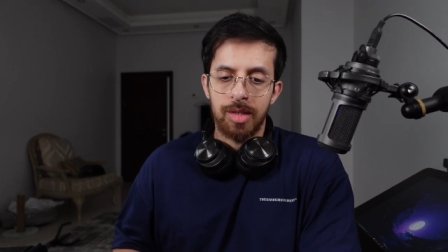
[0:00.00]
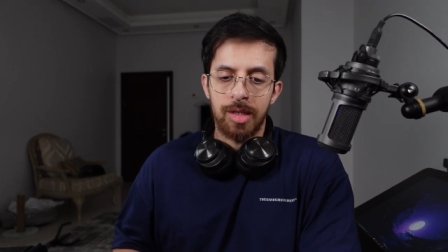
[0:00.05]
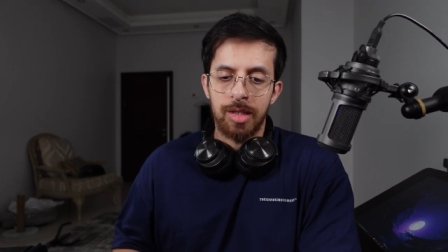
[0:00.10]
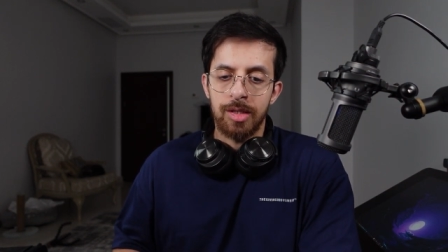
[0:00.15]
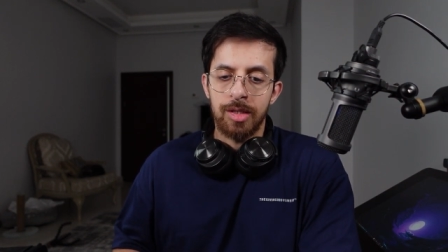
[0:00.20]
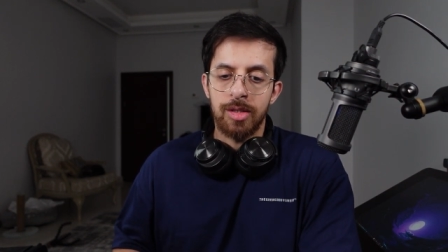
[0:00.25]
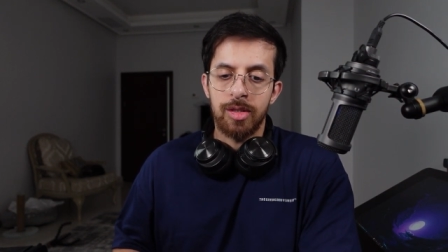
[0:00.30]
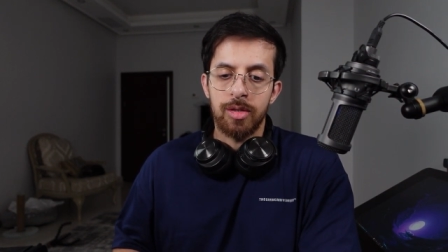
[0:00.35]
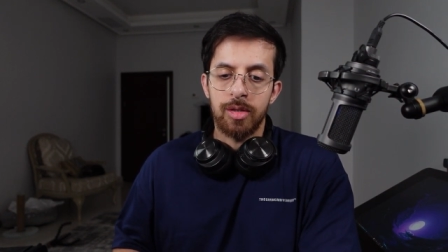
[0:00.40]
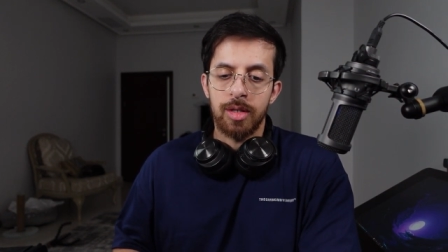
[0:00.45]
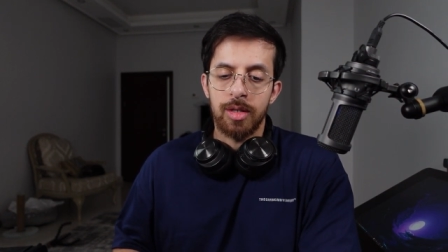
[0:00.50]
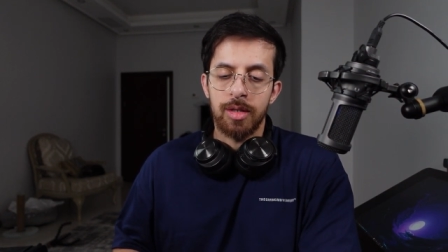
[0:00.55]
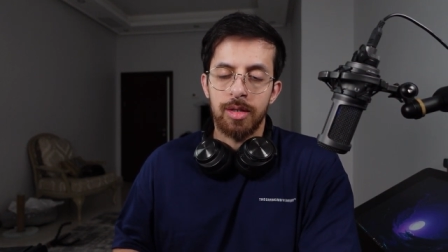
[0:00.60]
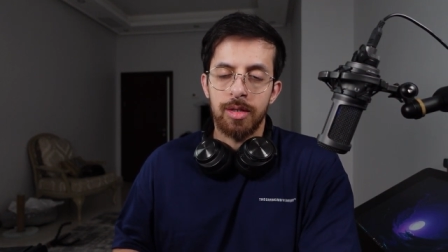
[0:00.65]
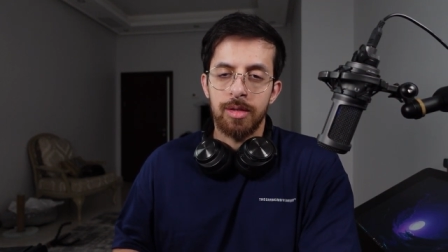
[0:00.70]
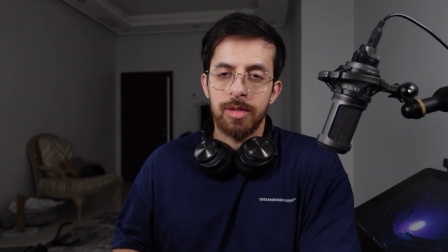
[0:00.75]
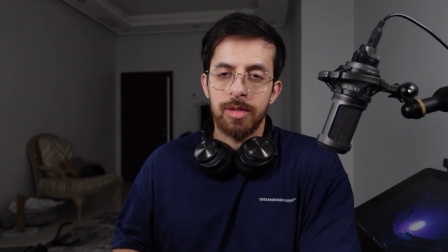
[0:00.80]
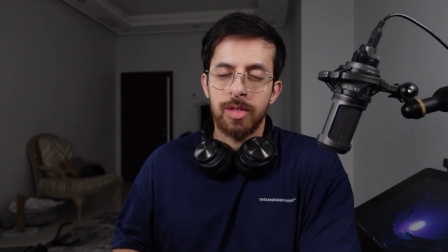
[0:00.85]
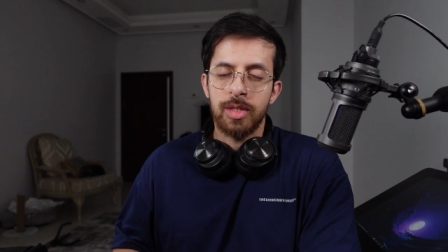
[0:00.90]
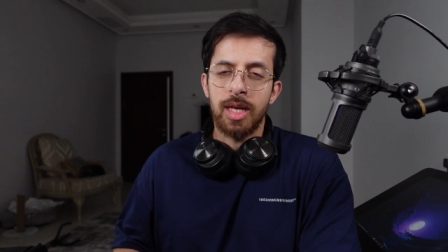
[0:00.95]
is
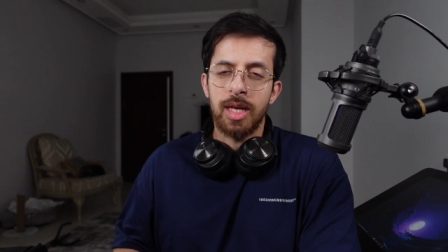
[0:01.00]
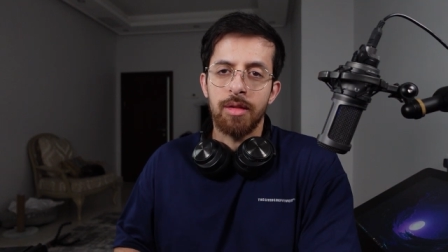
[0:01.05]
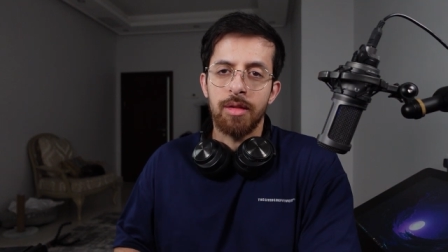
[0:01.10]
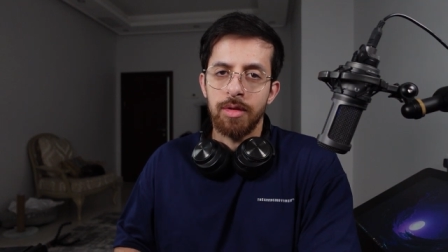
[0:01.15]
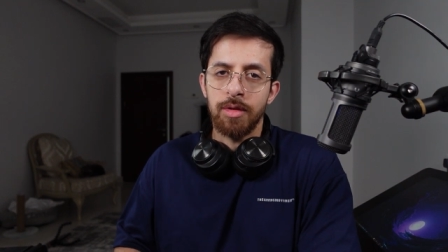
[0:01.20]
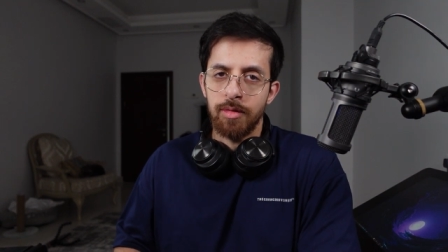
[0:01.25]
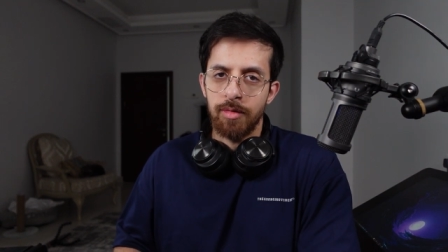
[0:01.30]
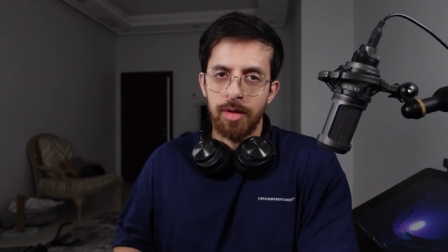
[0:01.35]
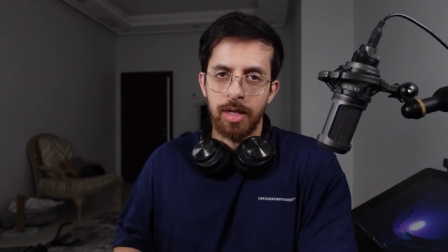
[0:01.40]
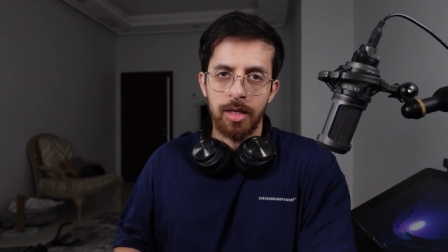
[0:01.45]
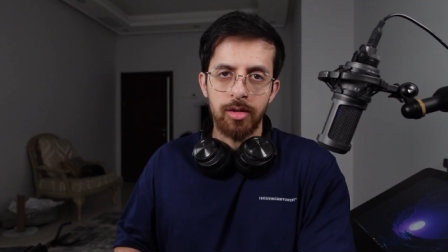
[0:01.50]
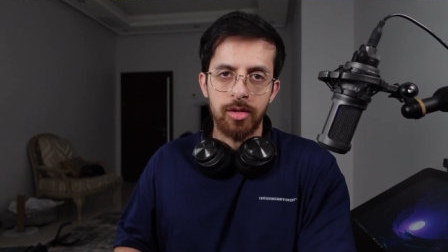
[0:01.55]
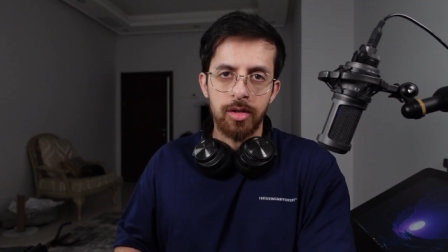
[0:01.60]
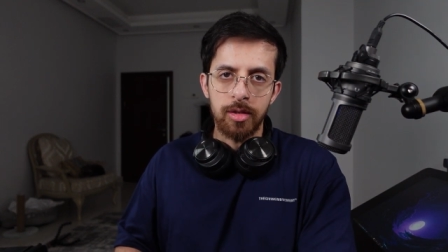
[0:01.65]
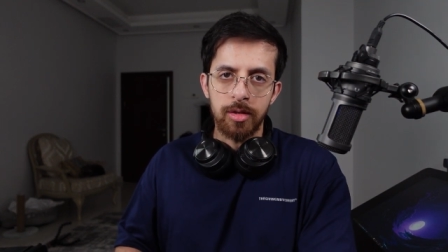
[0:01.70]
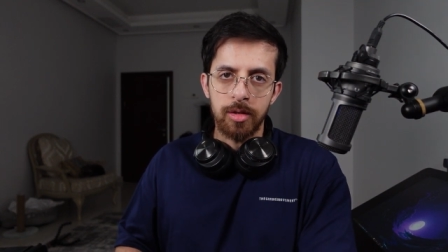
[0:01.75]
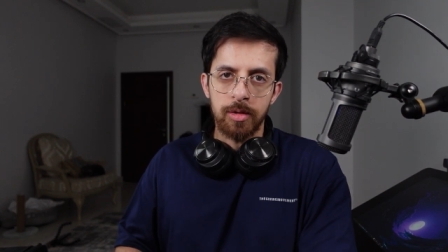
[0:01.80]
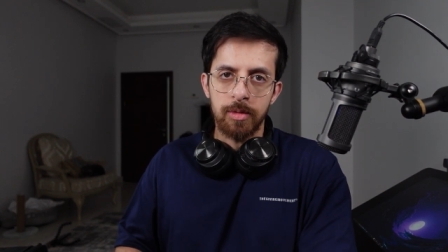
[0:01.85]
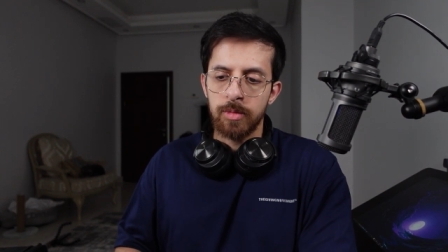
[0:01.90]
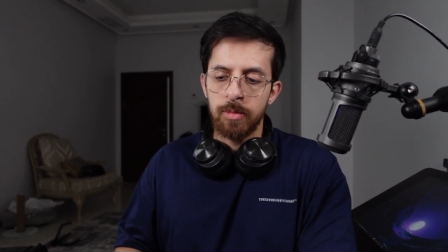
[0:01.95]
self
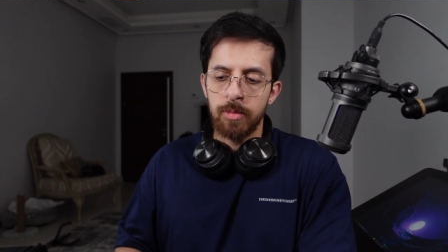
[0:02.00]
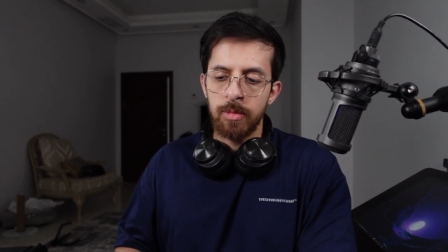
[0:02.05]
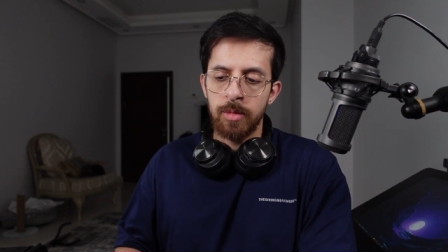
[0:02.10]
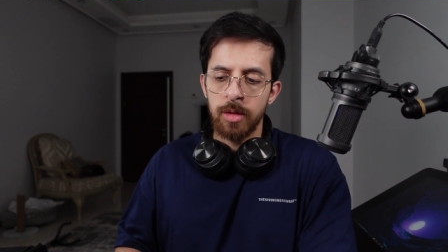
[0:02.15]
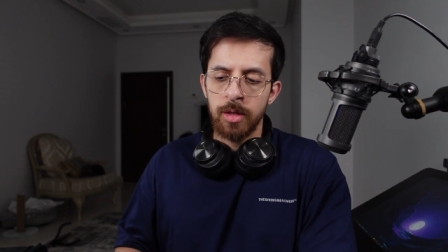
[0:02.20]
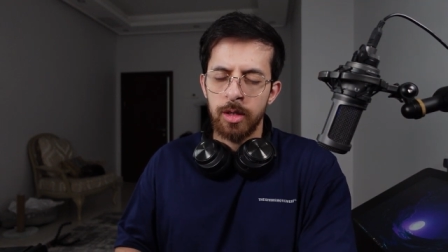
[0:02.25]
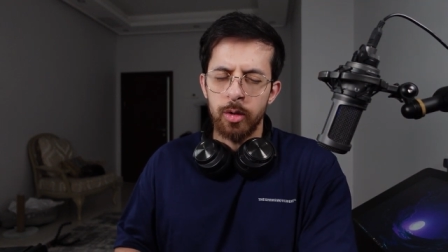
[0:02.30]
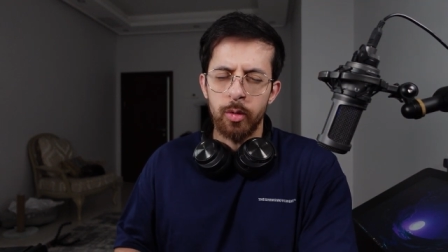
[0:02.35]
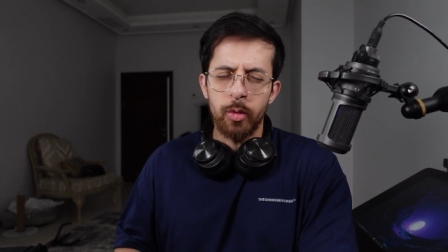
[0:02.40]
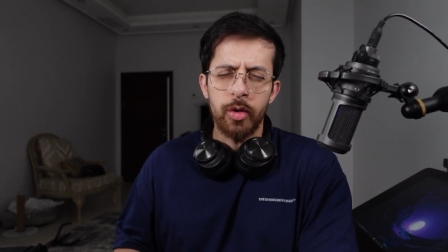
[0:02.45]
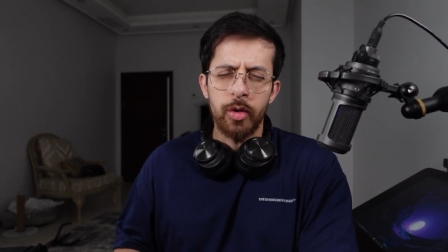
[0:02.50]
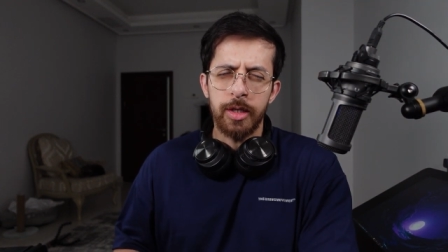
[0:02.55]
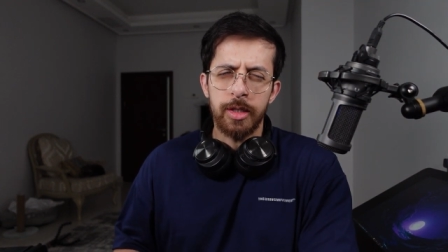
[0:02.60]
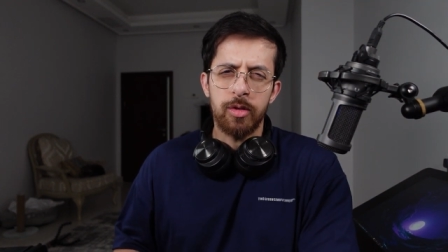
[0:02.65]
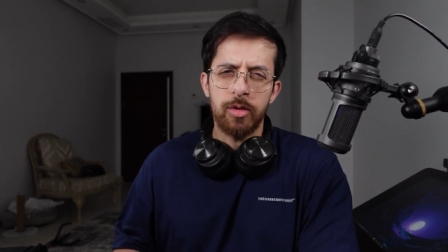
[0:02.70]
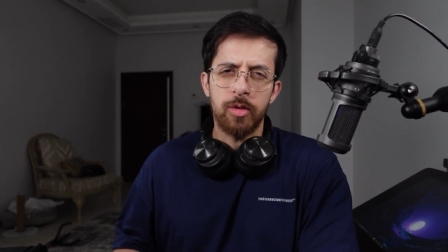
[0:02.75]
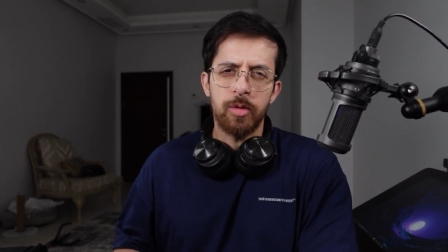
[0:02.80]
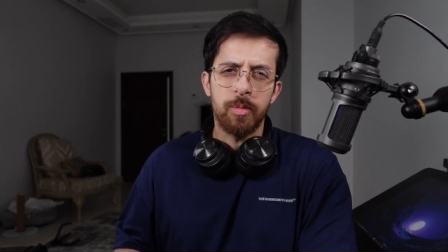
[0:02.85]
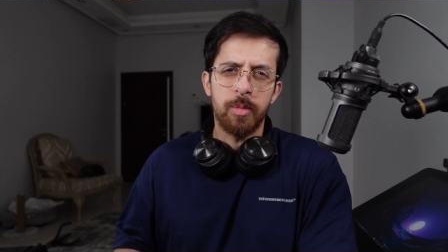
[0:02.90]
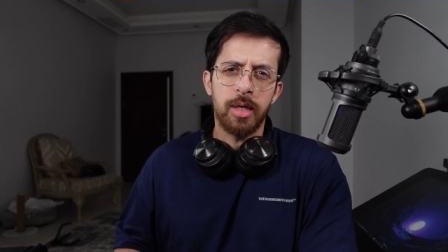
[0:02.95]
inflicted. You worry
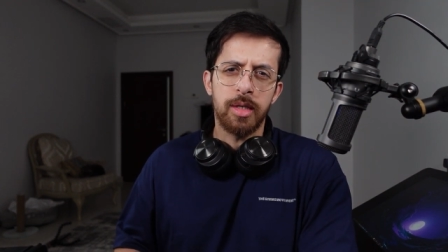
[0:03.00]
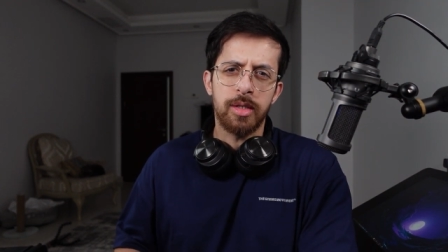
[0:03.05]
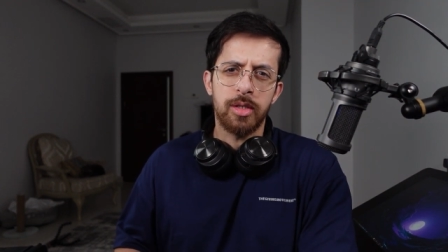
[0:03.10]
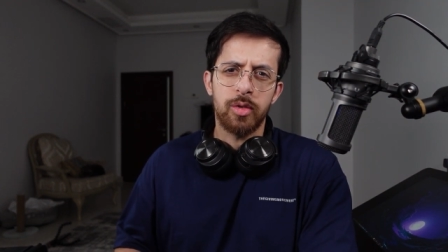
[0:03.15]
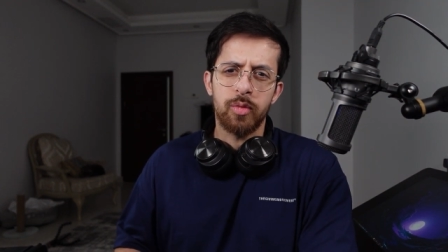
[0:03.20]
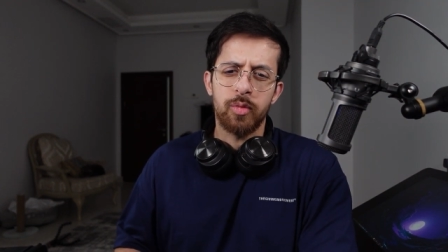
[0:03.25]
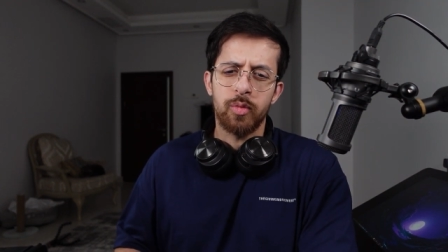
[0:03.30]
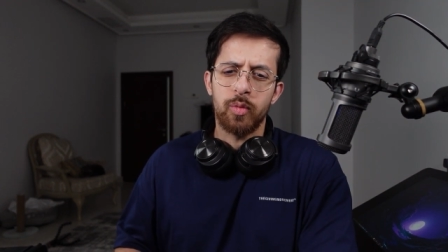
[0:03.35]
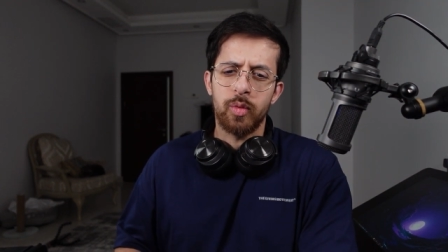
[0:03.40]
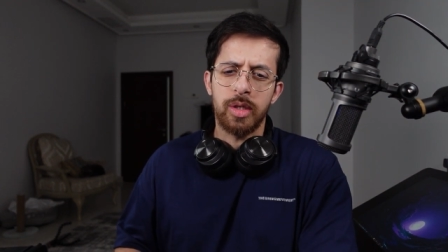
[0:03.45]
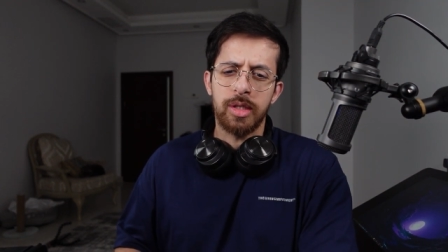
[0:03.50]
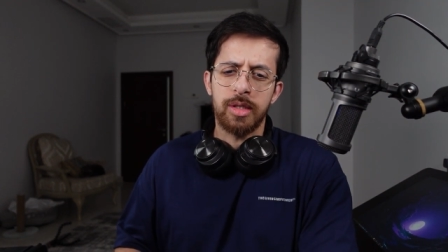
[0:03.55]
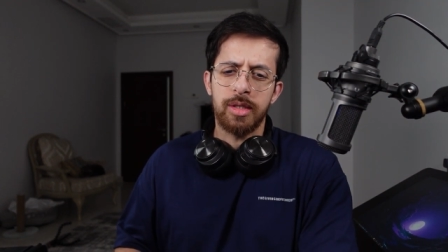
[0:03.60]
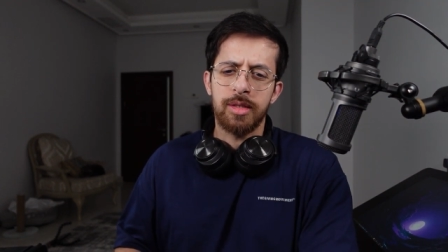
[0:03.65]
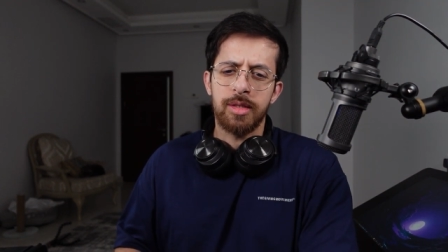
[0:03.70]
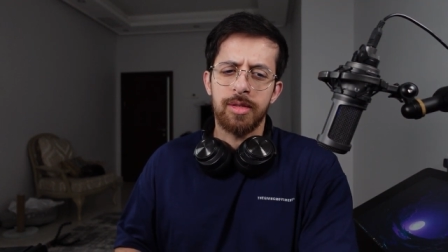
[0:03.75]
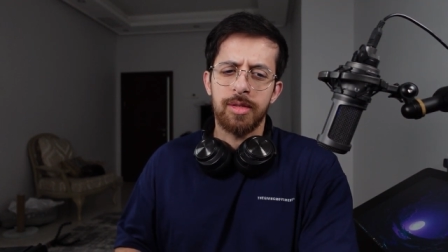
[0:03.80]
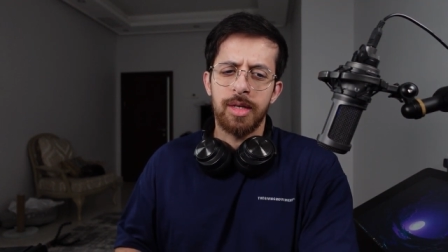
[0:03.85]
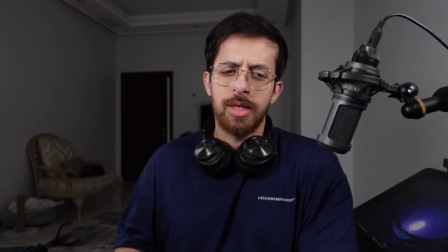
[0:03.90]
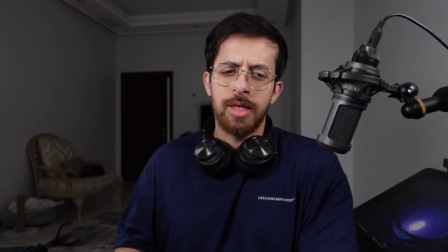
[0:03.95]
too much.
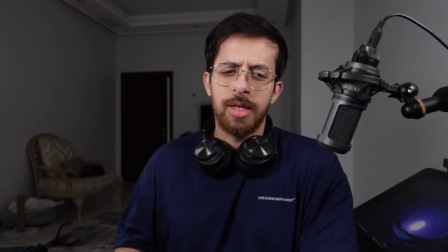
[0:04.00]
What